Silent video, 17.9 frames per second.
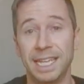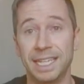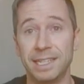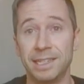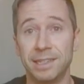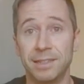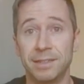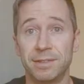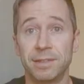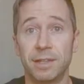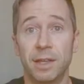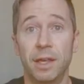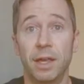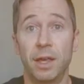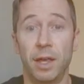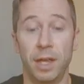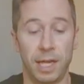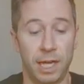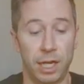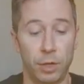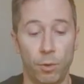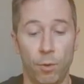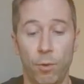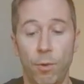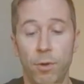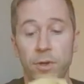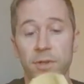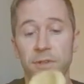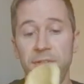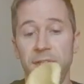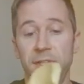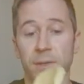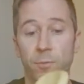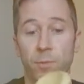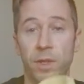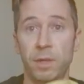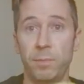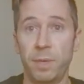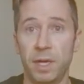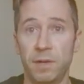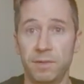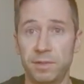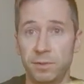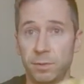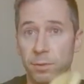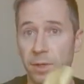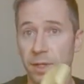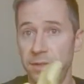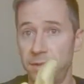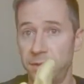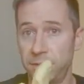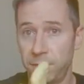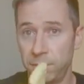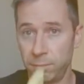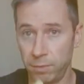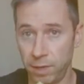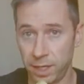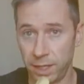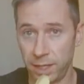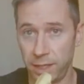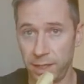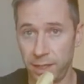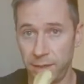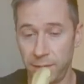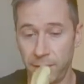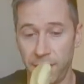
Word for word: is in order to, when the pelvis is oriented to the right,